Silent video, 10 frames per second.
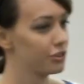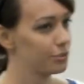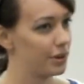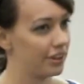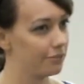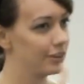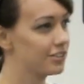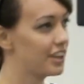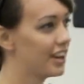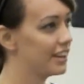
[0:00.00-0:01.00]
worshiping the
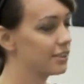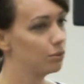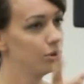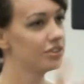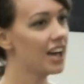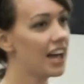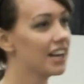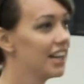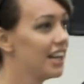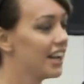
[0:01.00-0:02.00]
first Sunday. I said, well, who's
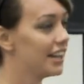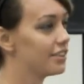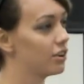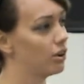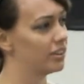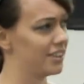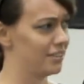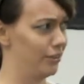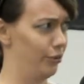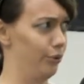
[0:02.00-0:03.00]
that? And said, oh,
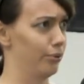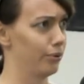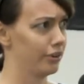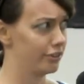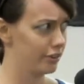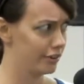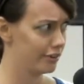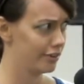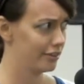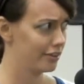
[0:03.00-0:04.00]
that's the Lutheran
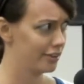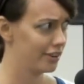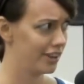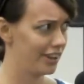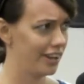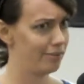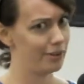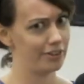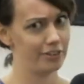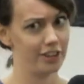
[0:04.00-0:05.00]
church. And they gave
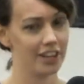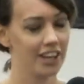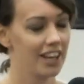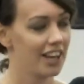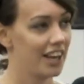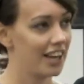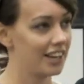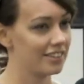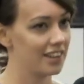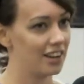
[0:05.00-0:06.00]
me this look.
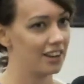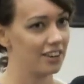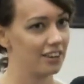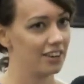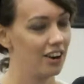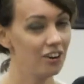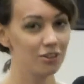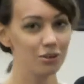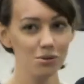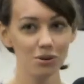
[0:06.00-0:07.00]
And I said,
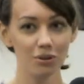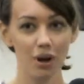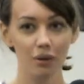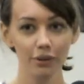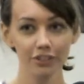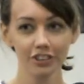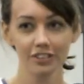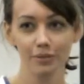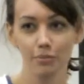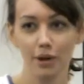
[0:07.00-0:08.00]
oh, cool, well, we
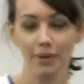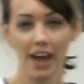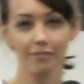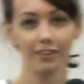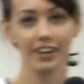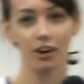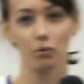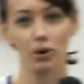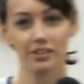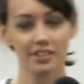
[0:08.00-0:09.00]
should maybe have
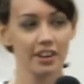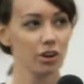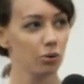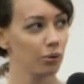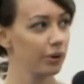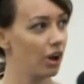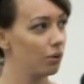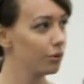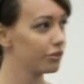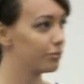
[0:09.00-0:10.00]
a one Sunday where we
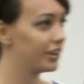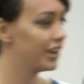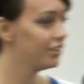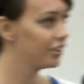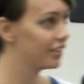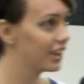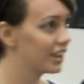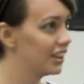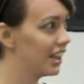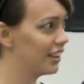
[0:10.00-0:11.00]
all worship together. And they
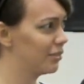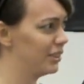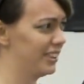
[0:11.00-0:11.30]
were like,